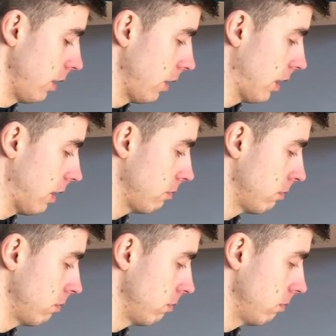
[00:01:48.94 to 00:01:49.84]

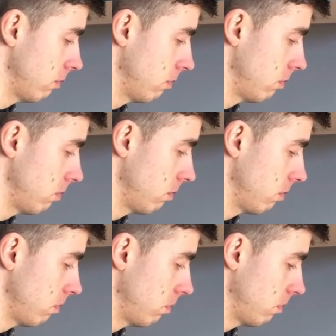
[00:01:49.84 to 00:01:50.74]
I
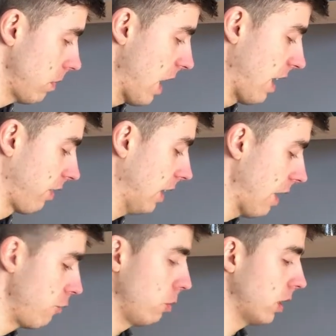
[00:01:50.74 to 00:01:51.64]
think
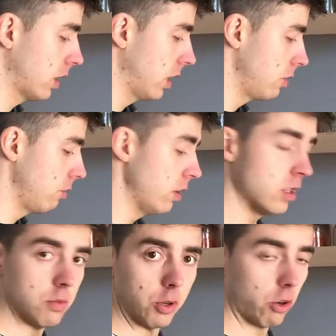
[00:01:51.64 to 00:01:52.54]
everyone can do
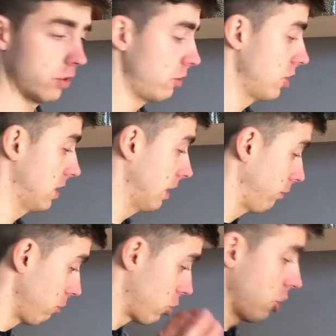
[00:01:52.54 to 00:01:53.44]
this, because you just
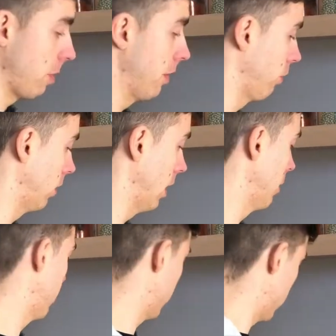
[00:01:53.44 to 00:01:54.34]
have to chop everything
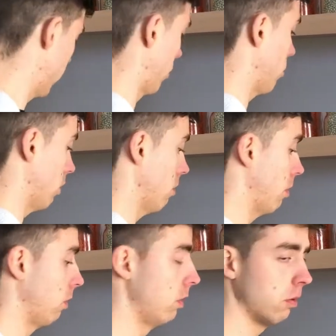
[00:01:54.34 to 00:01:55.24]
up, throw it in a
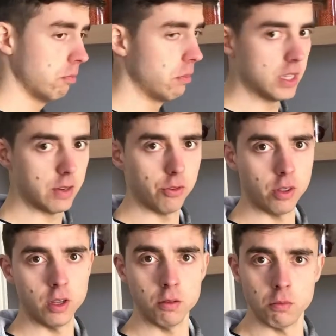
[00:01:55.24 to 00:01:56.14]
bowl, mix
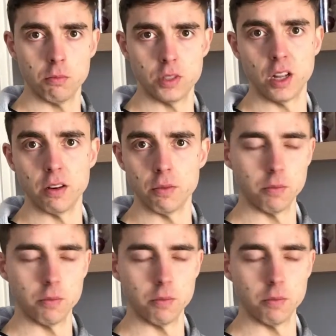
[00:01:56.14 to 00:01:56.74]
everything, done.